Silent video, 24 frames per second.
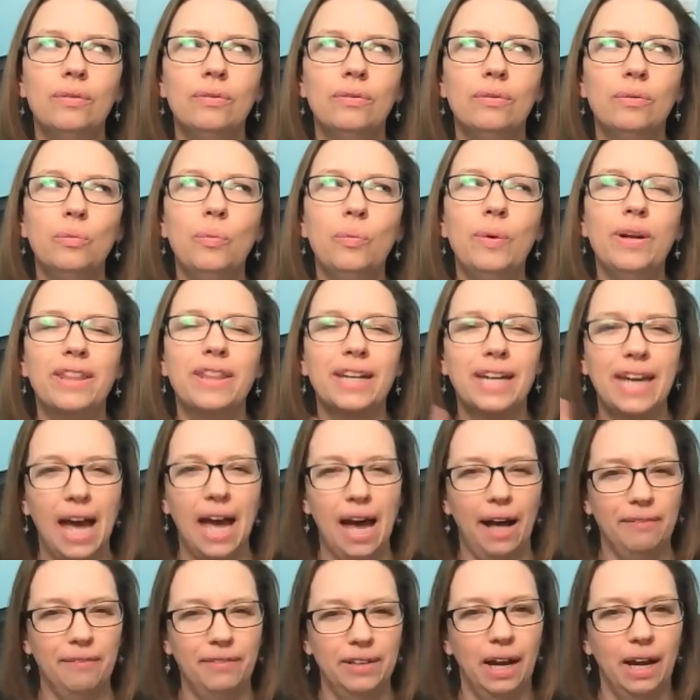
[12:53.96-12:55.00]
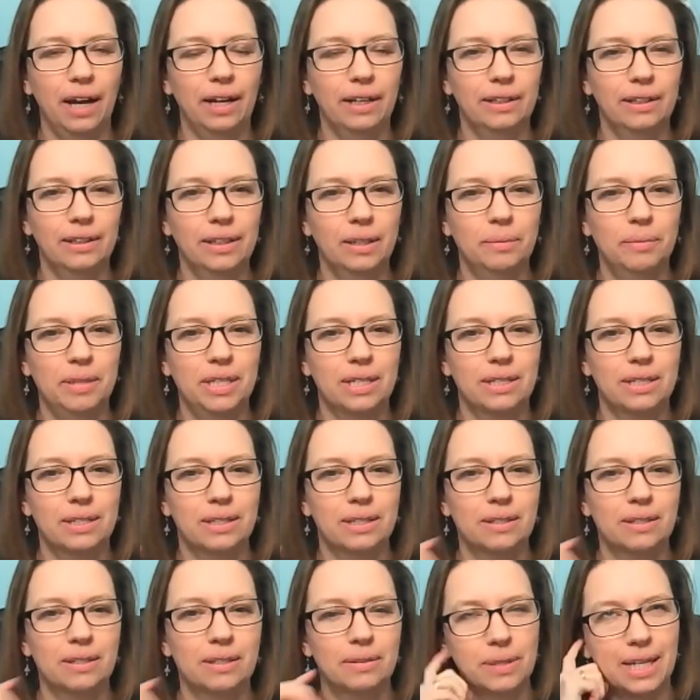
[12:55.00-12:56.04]
With a caveat
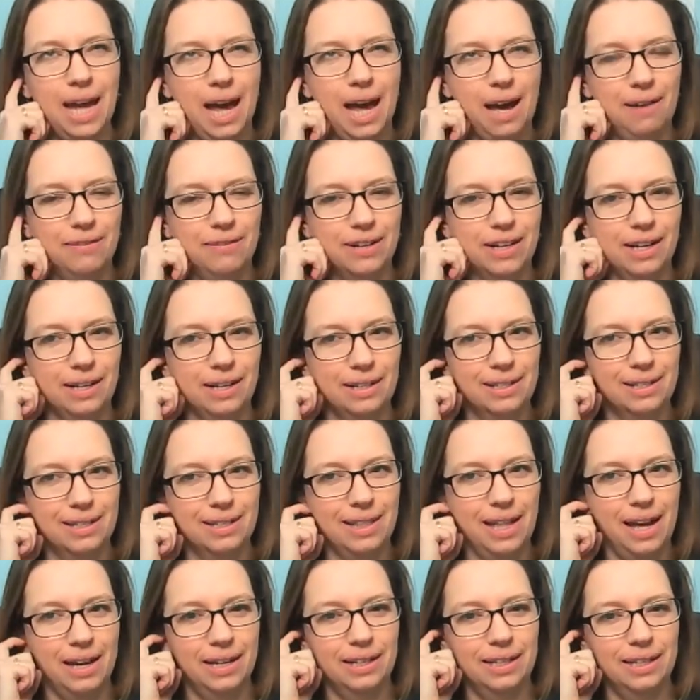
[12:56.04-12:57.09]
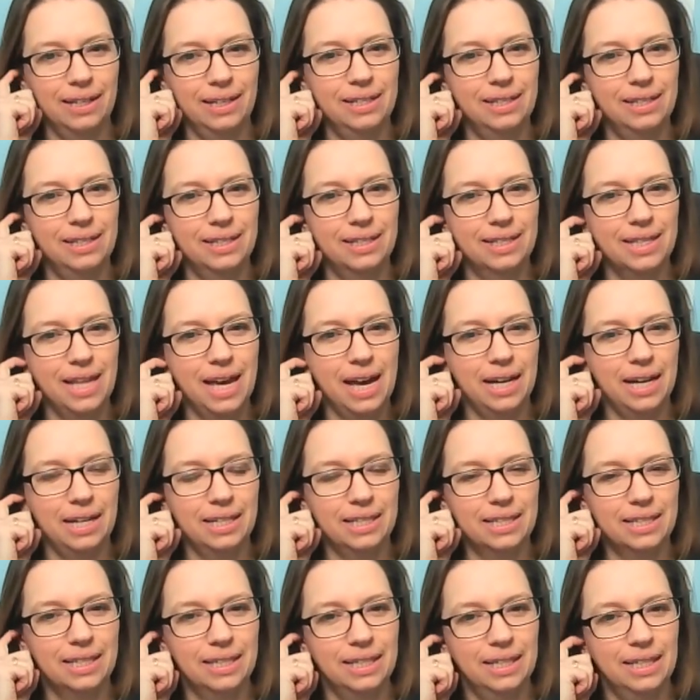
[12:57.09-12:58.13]
to that is
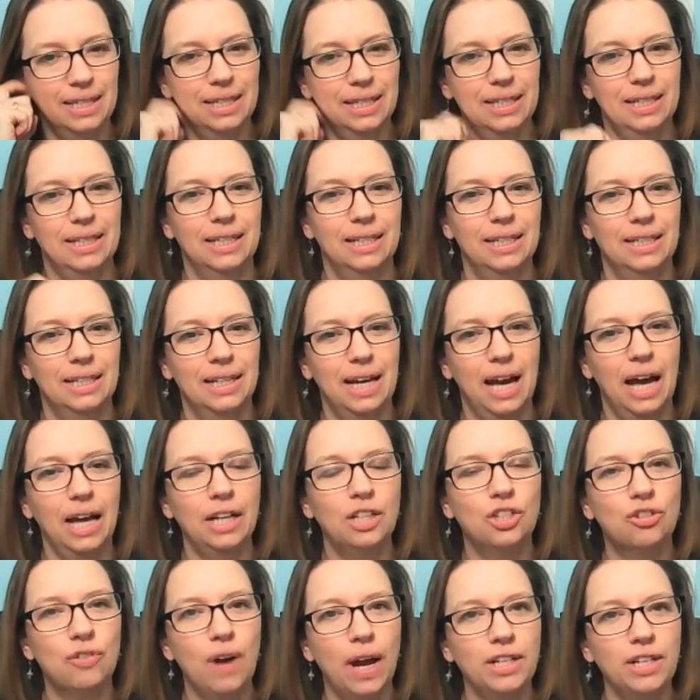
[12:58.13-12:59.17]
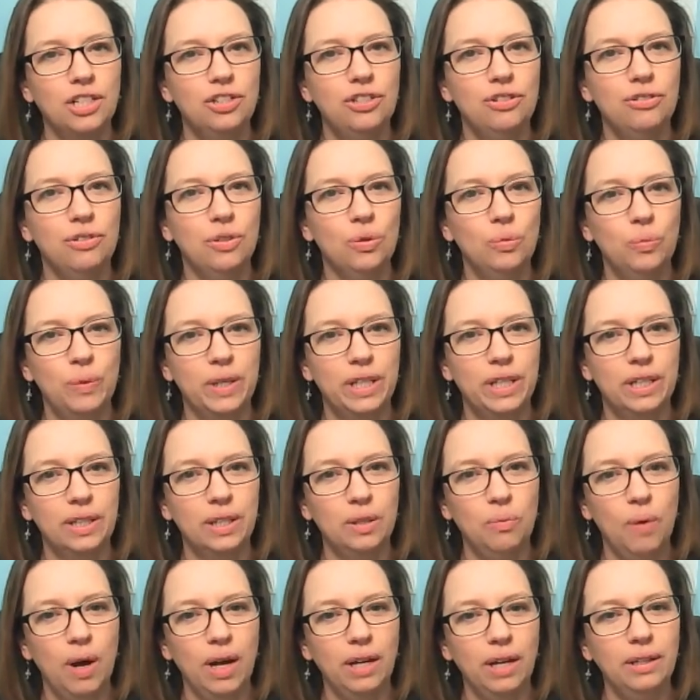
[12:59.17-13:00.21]
that I try to do the weekly
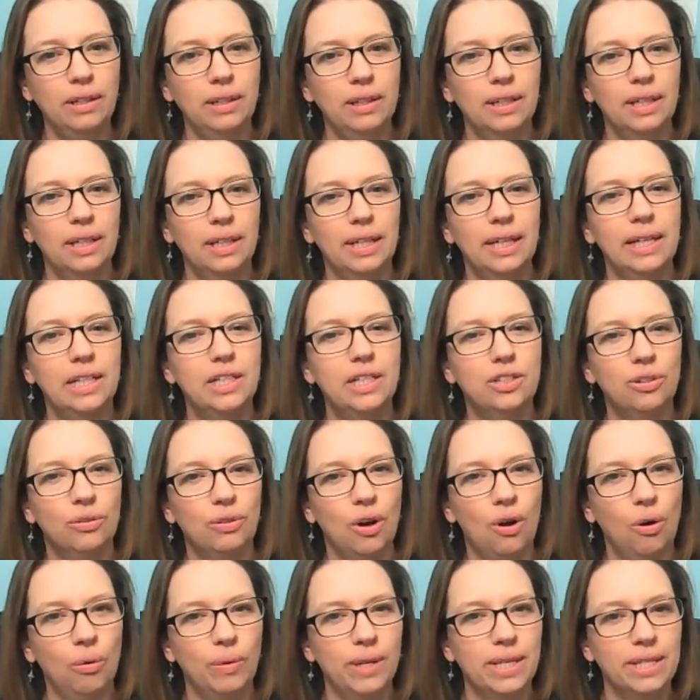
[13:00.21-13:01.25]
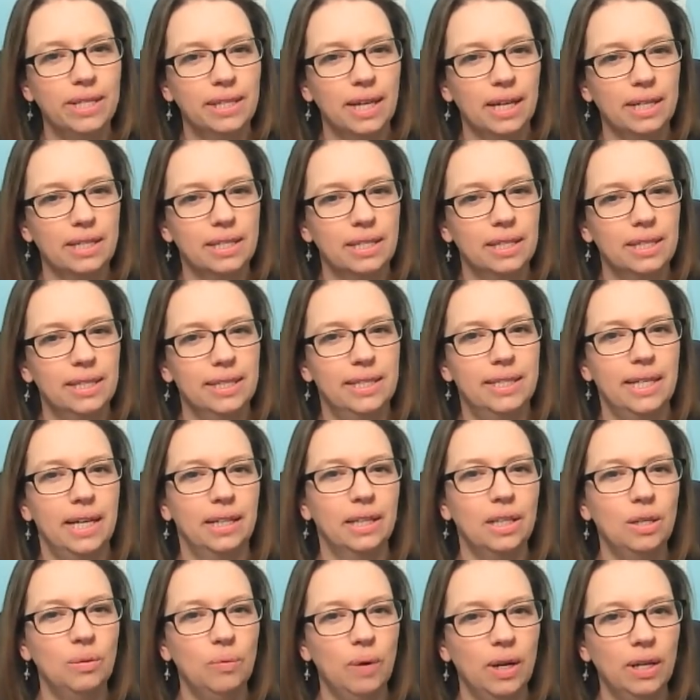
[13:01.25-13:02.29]
one, and I don't always get to the
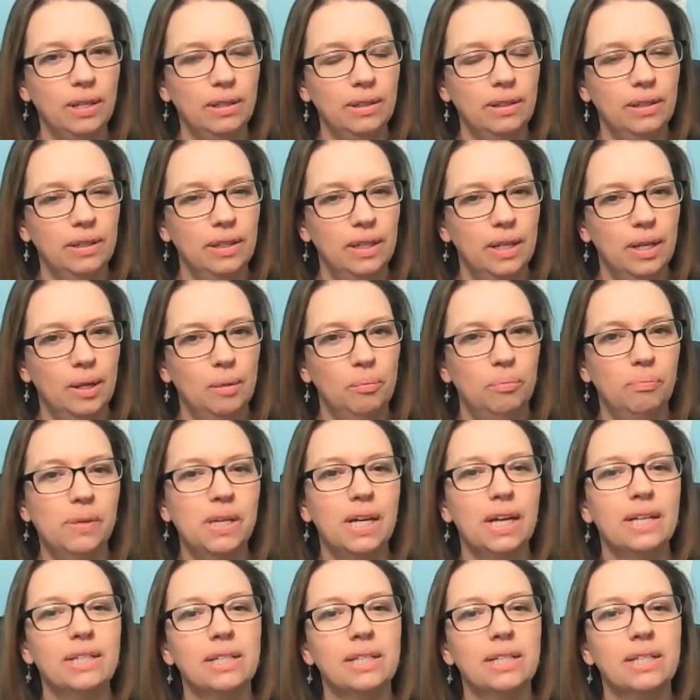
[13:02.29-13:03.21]
daily one because